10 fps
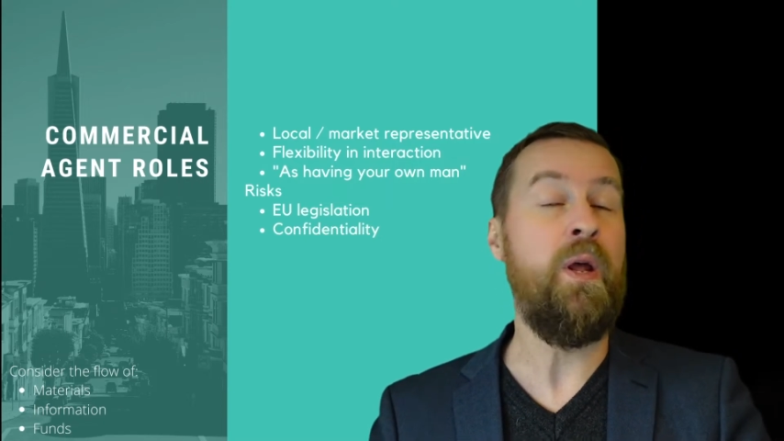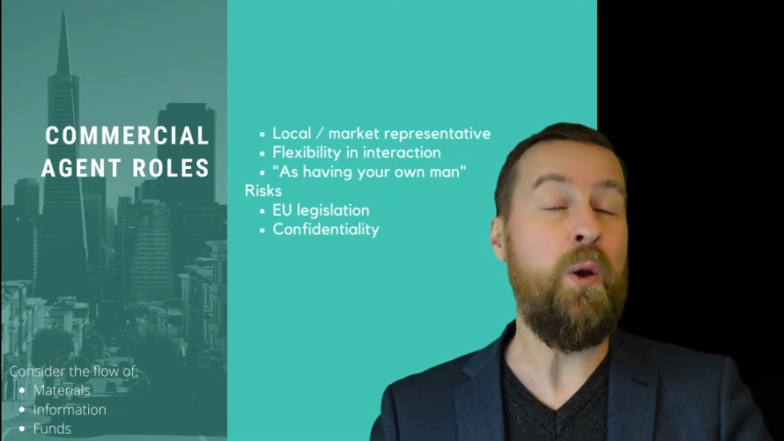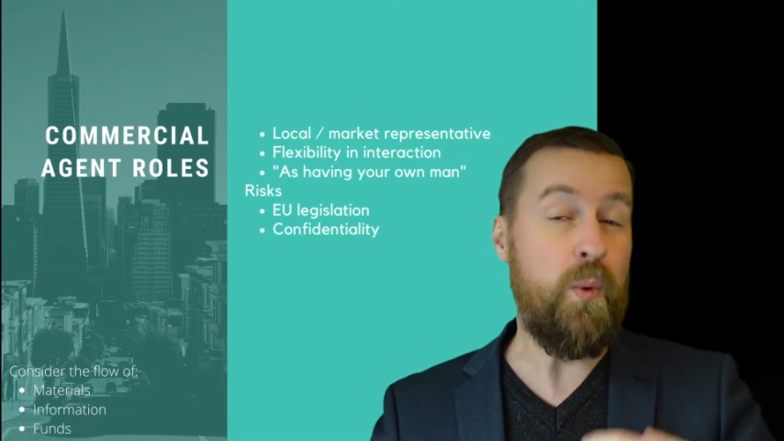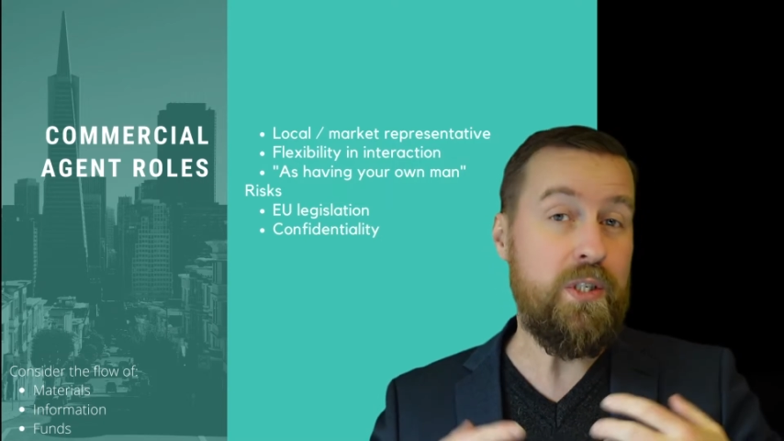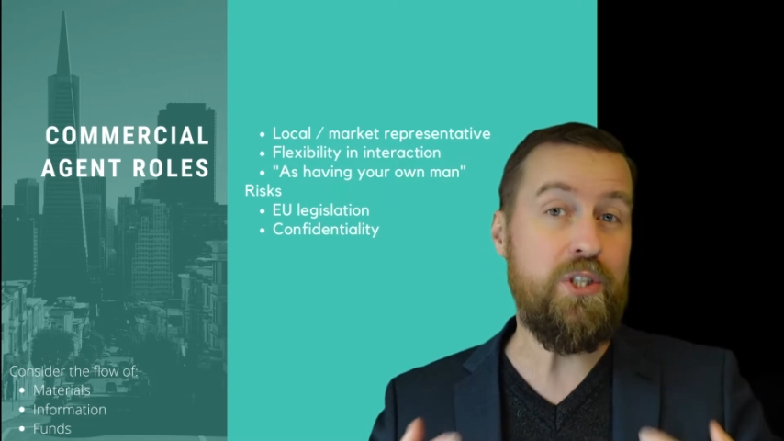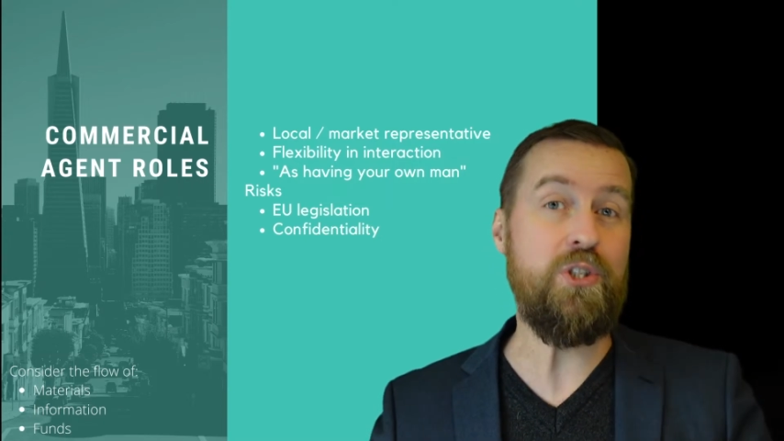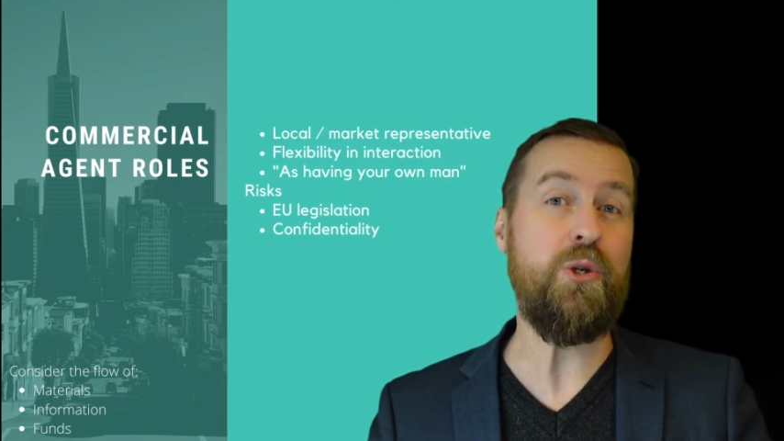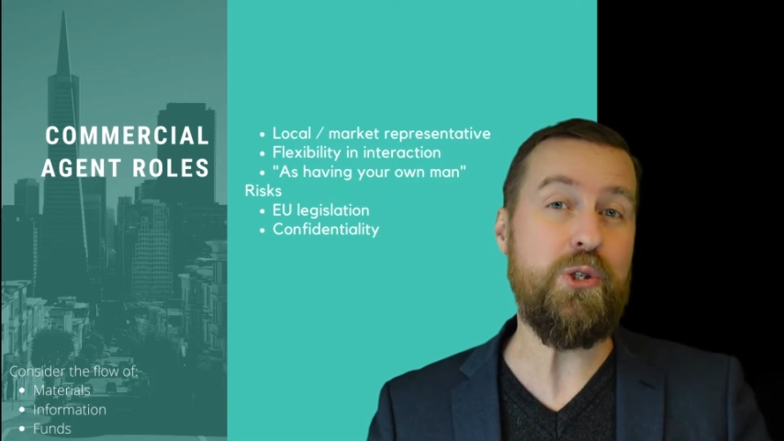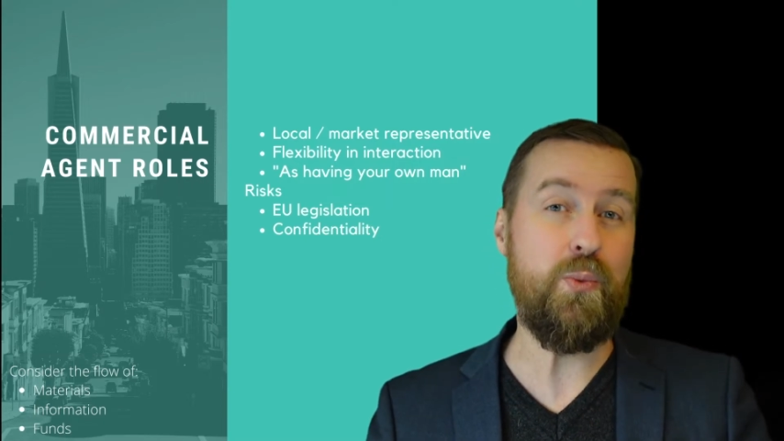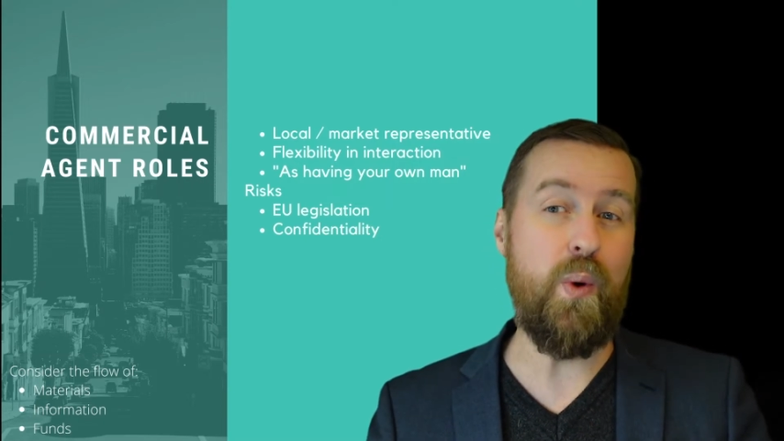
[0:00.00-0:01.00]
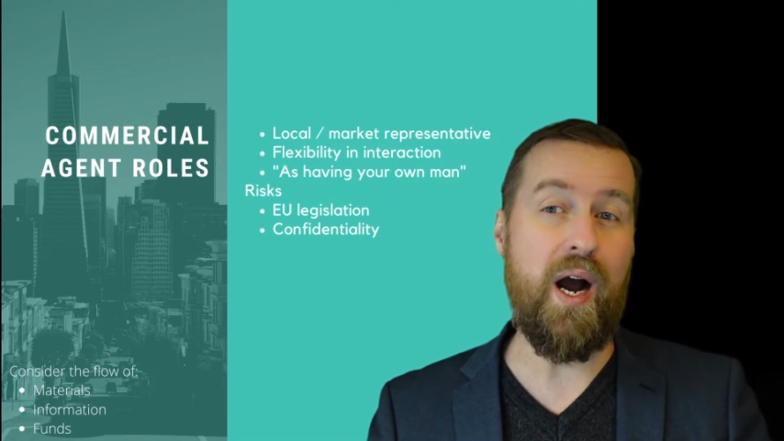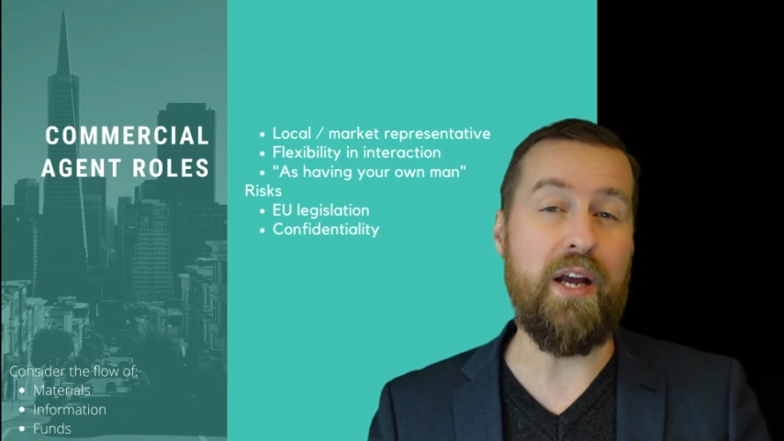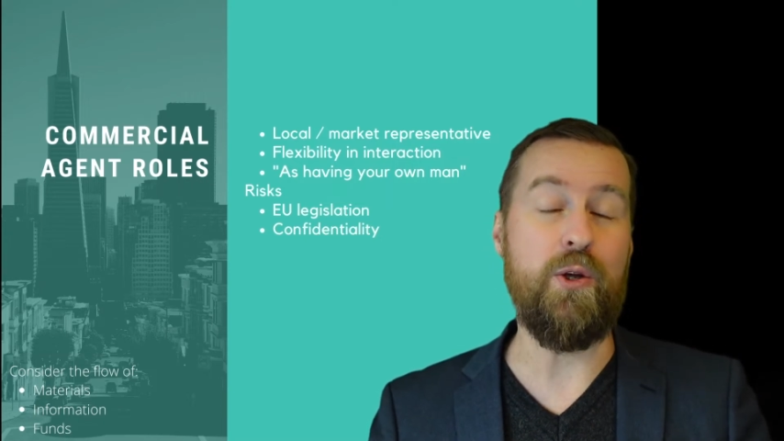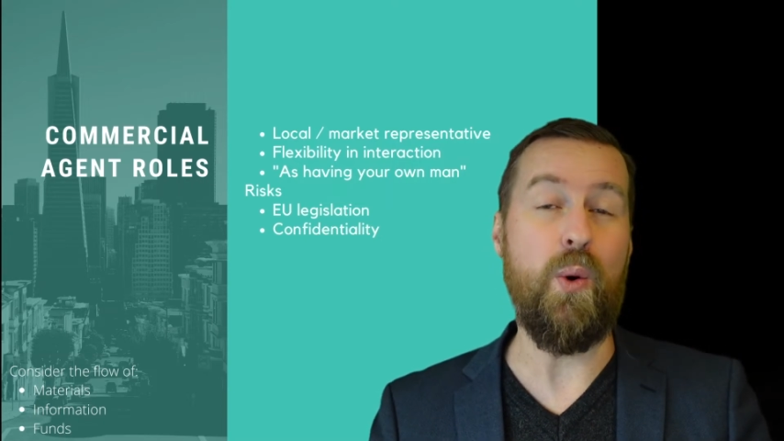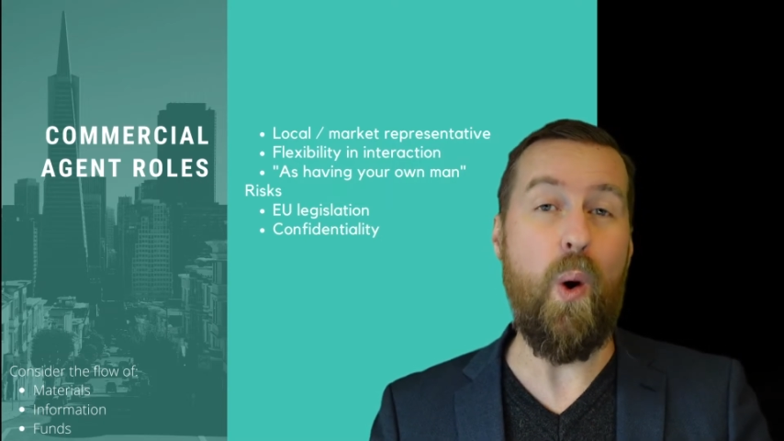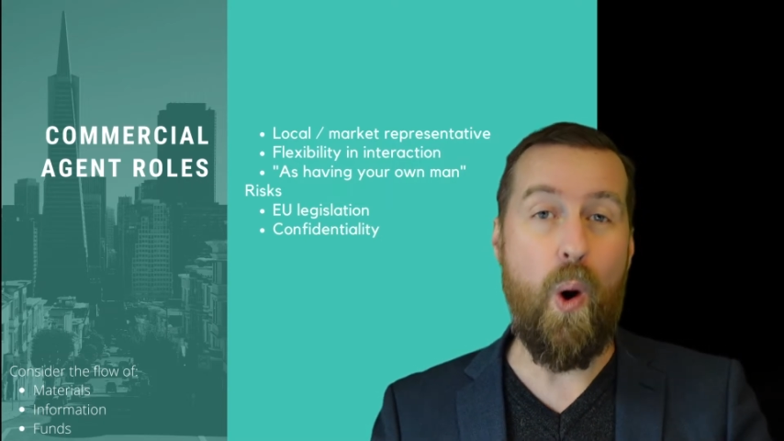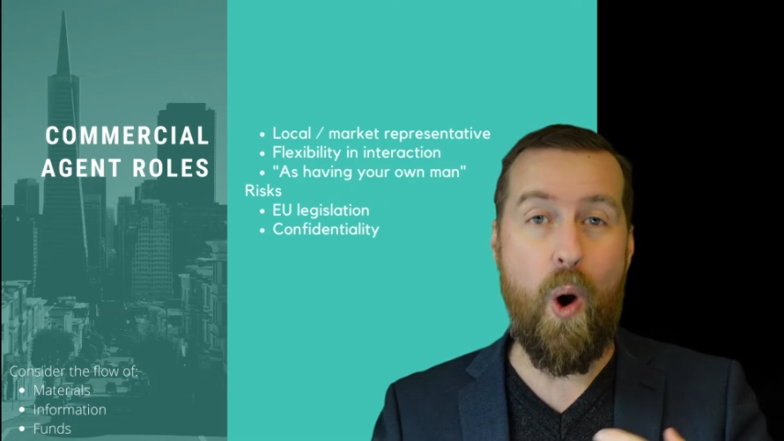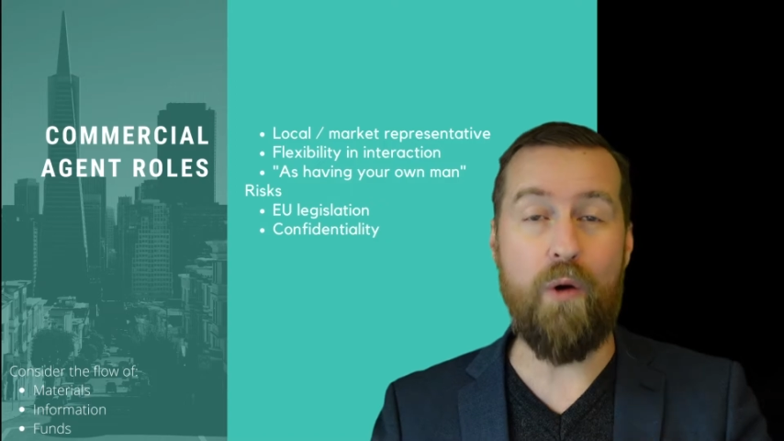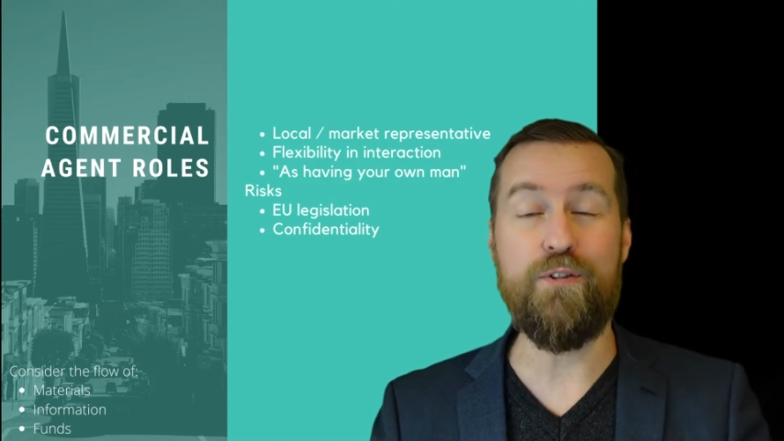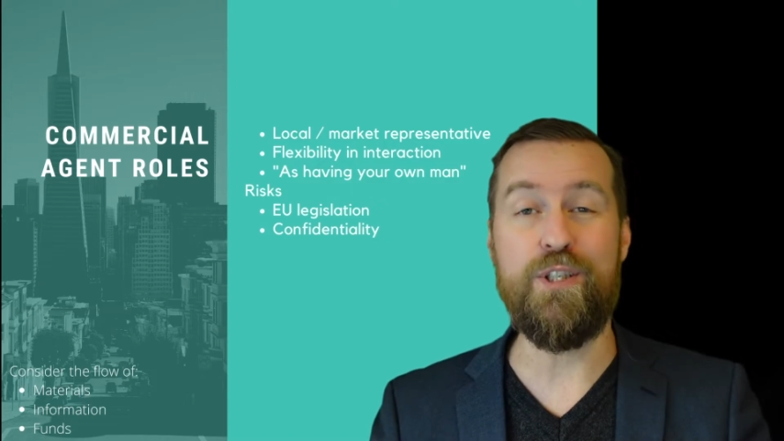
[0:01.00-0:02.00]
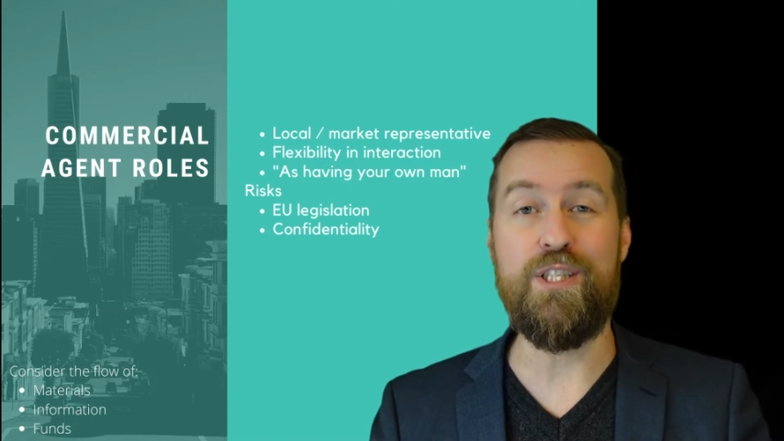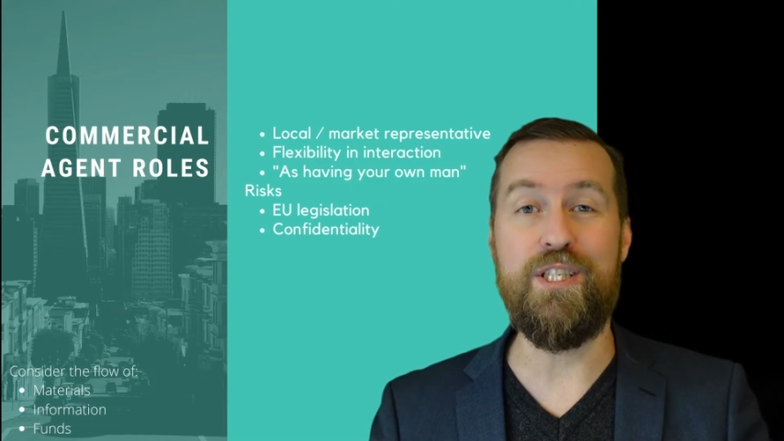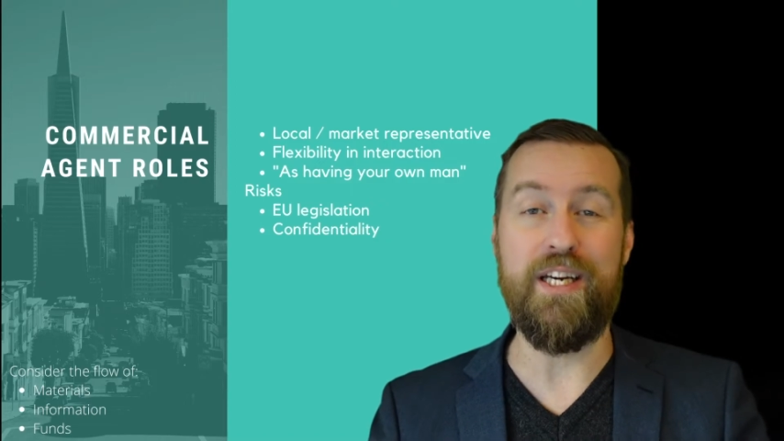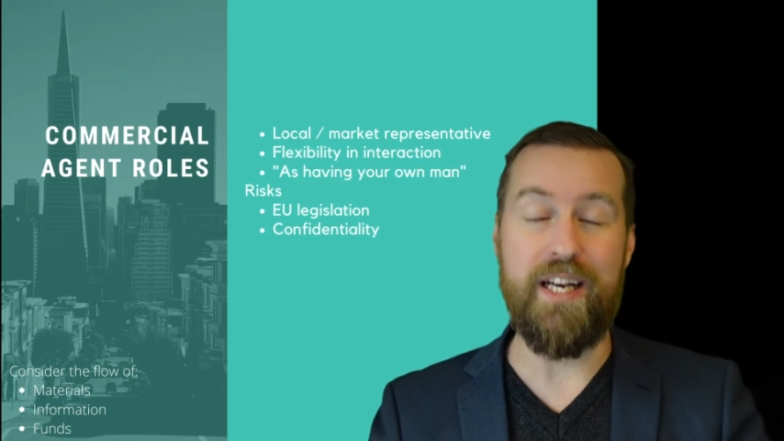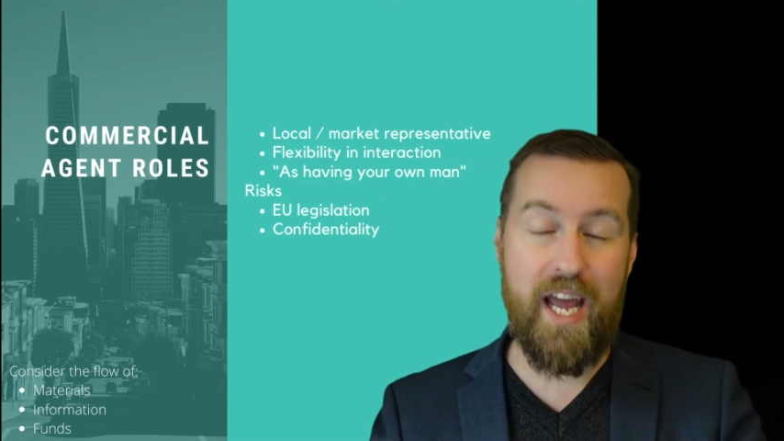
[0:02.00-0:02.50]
which is also why you often see an